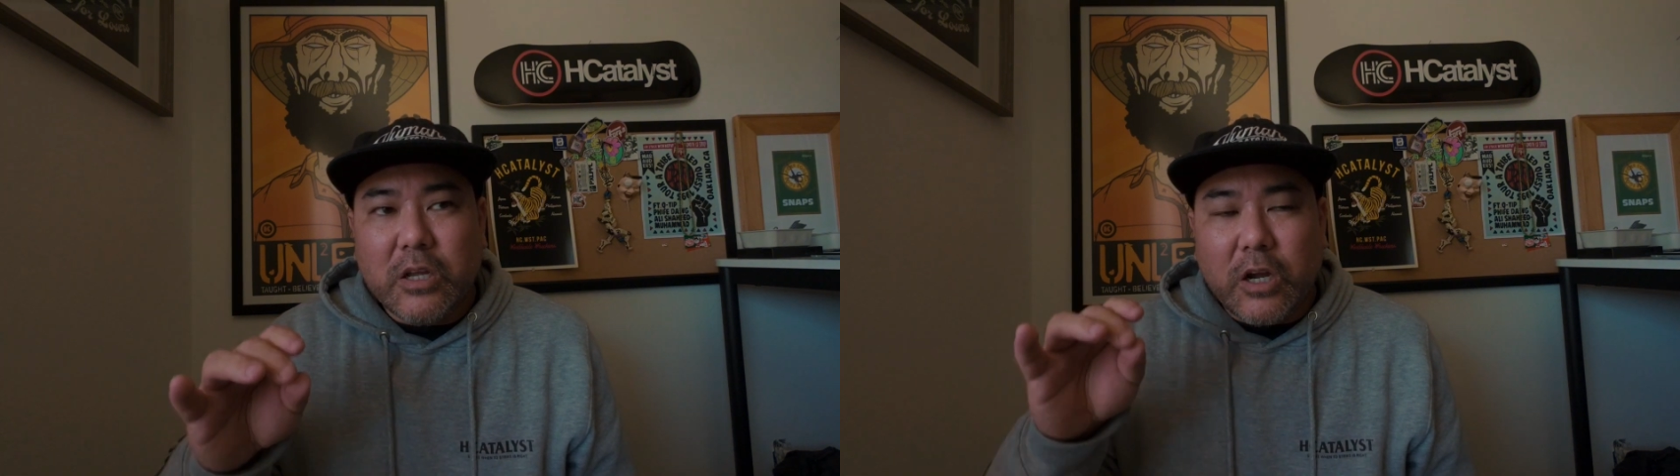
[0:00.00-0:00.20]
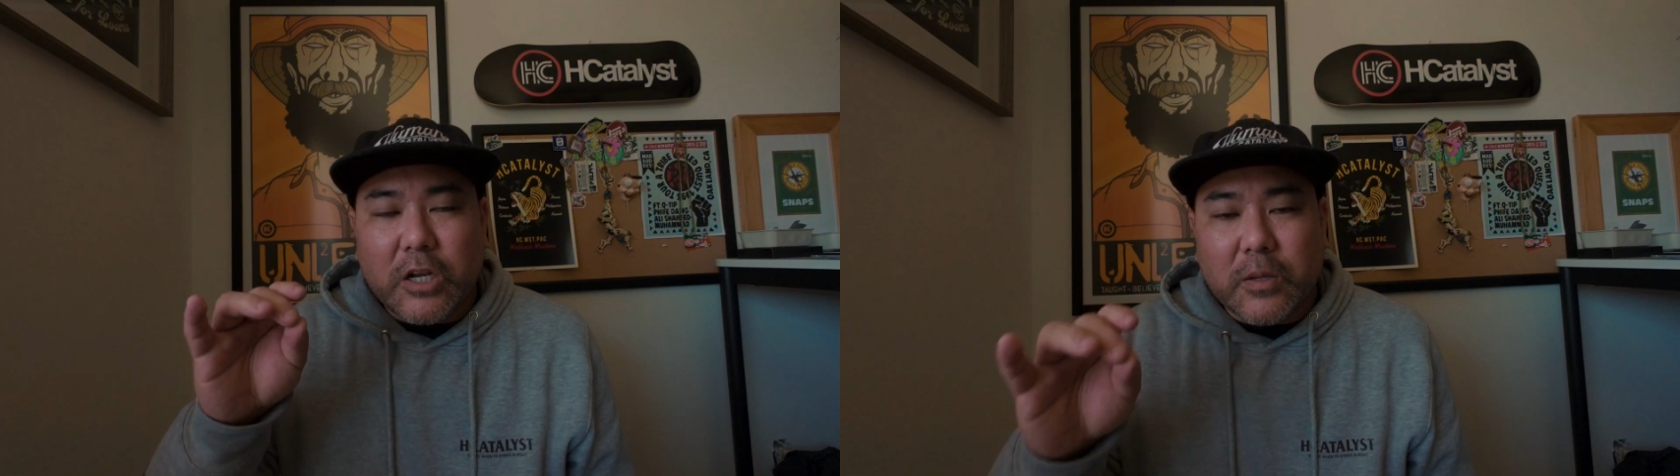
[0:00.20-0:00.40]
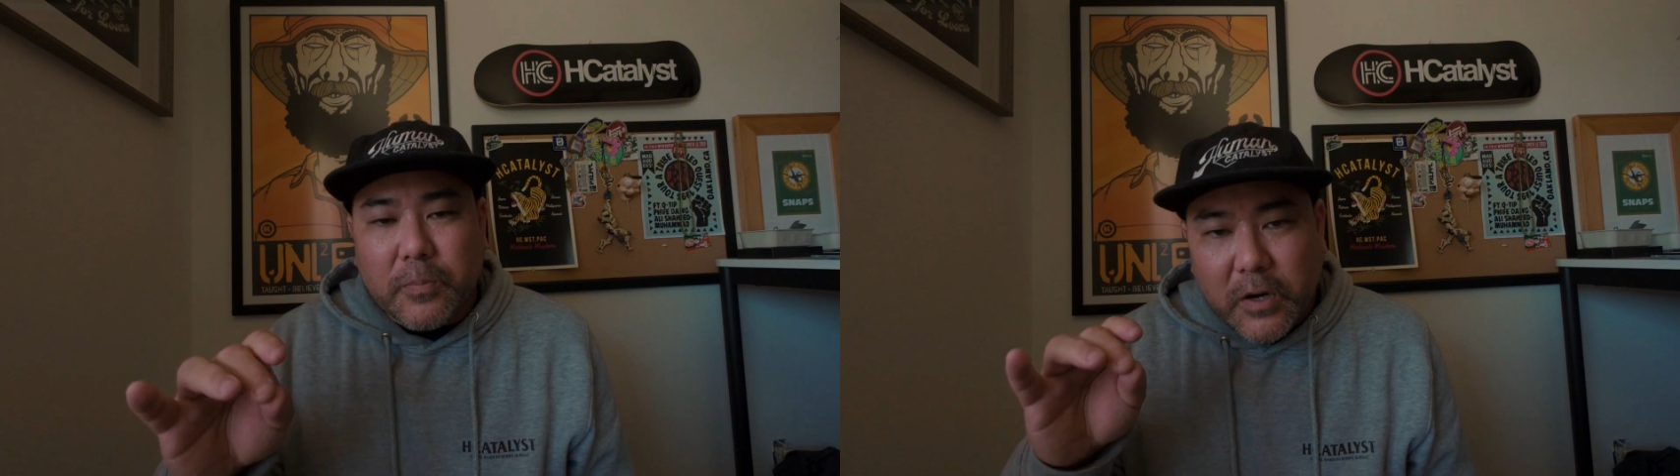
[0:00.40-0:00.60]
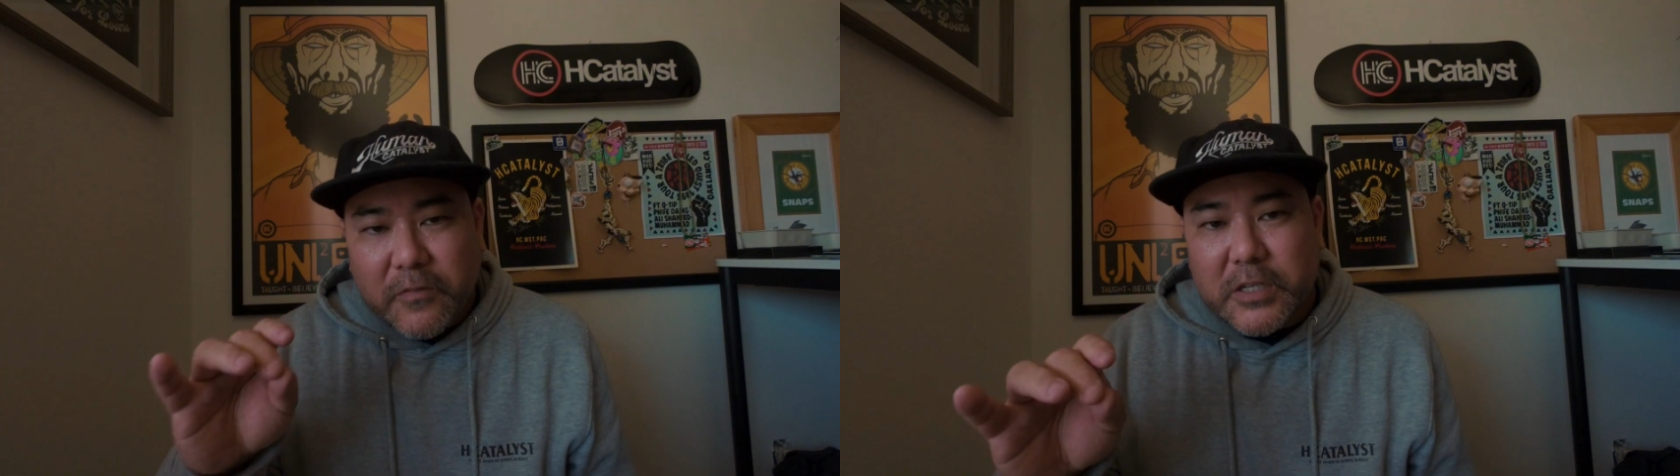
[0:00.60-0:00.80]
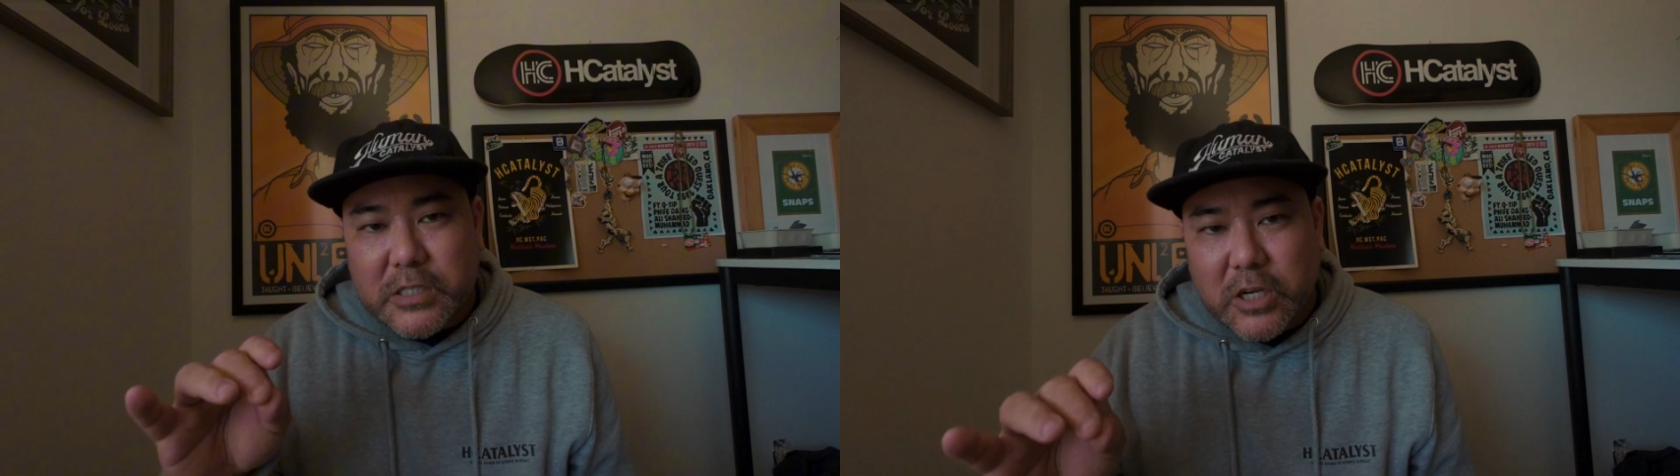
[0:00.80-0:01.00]
are the
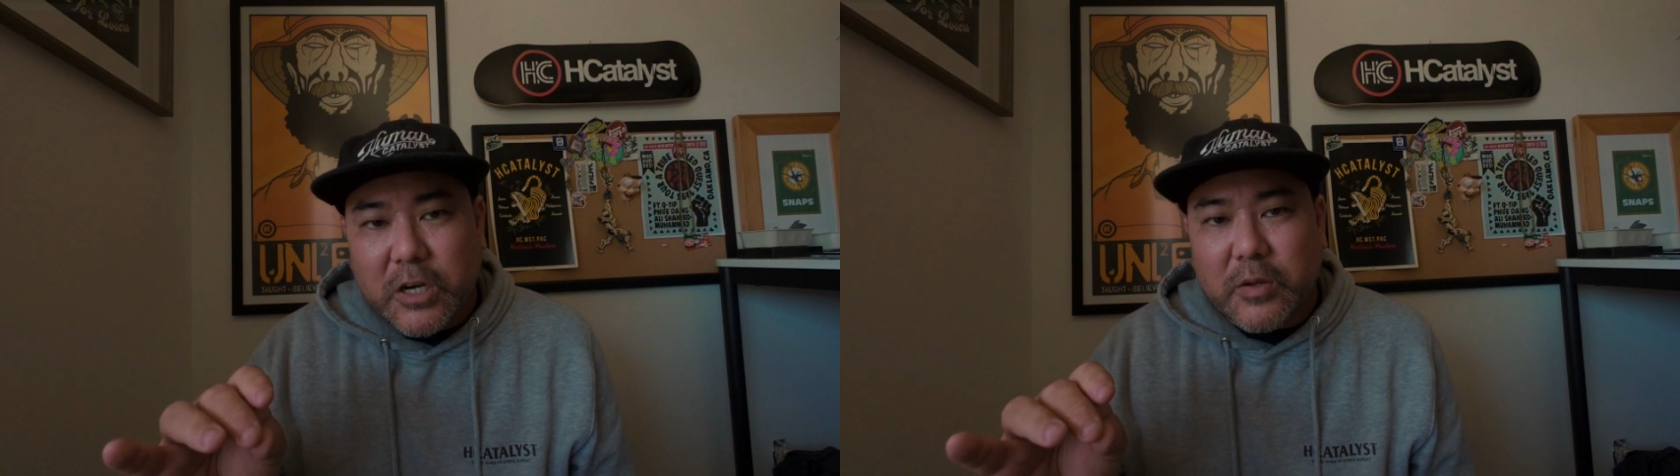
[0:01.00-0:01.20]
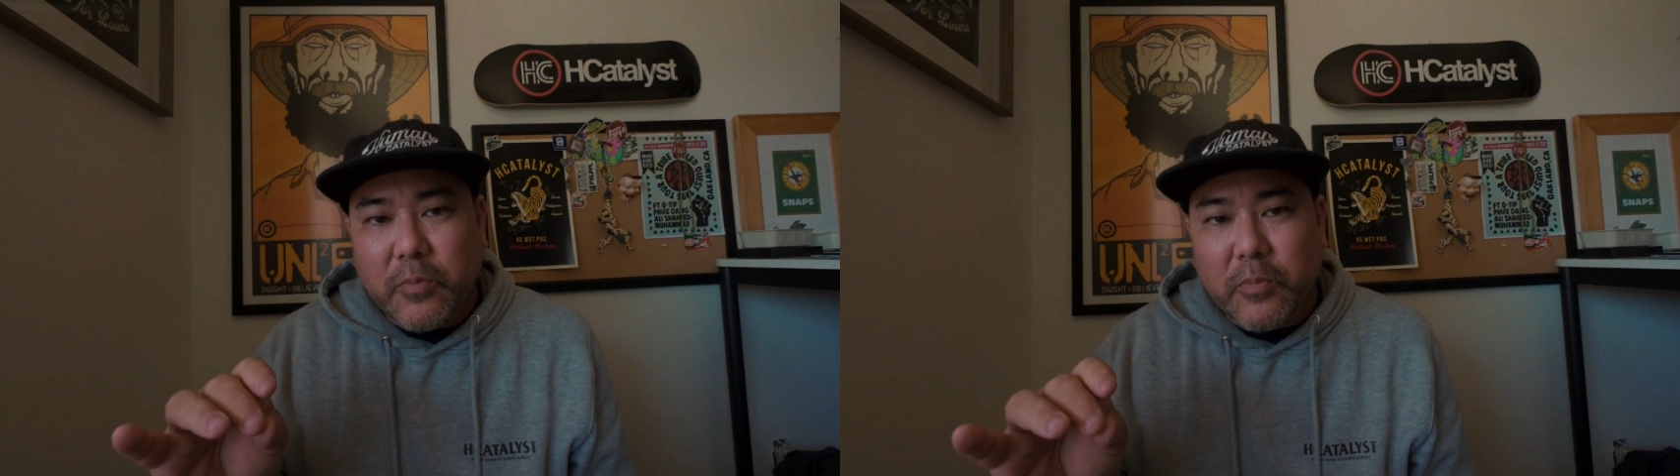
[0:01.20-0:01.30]
perfect starting